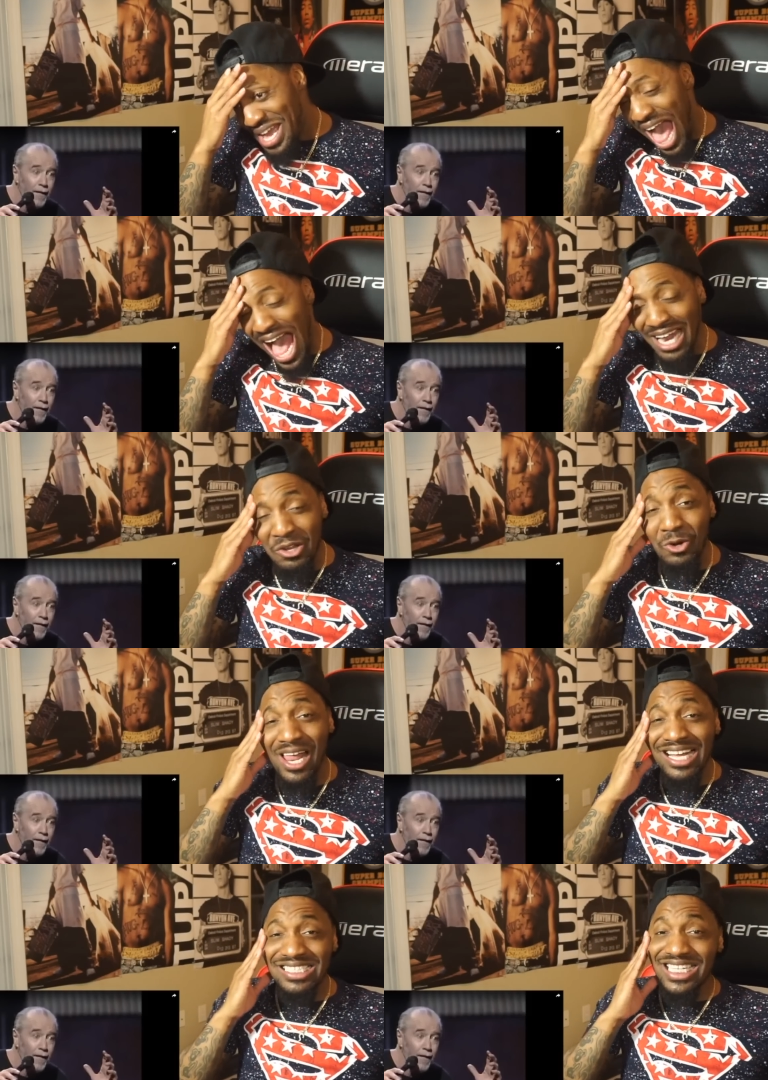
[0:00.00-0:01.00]
Speaker 1: I do
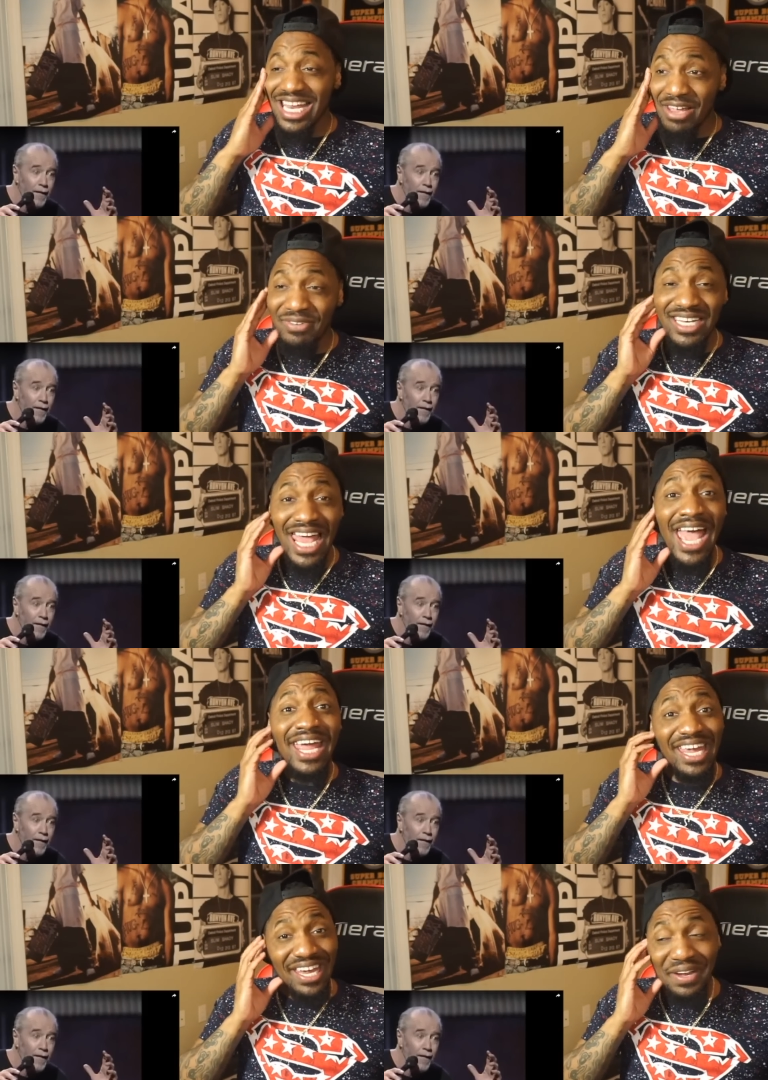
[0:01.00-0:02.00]
that shit every
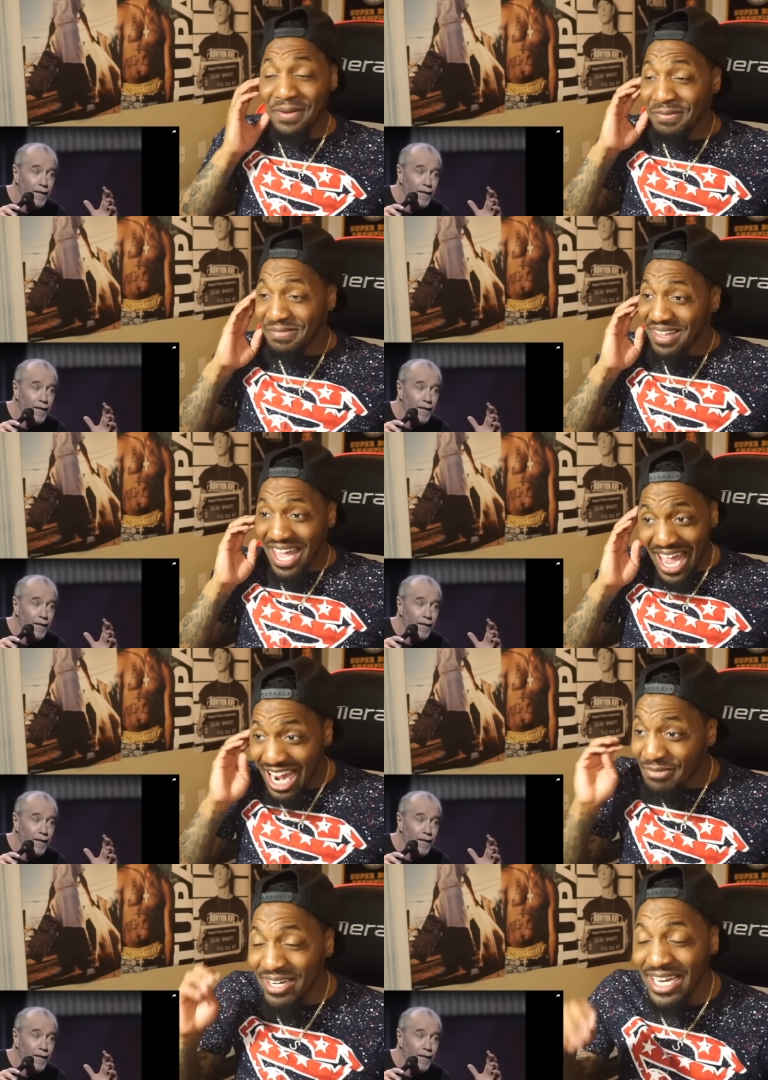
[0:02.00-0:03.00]
day.
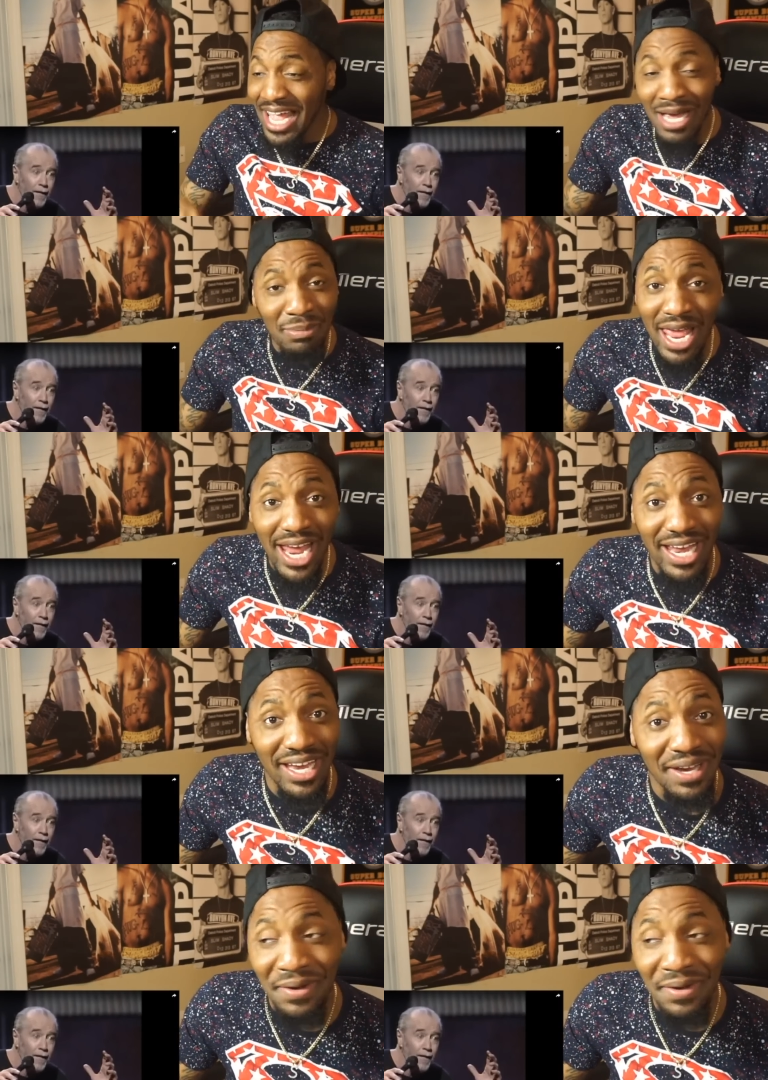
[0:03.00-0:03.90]
Every damn day.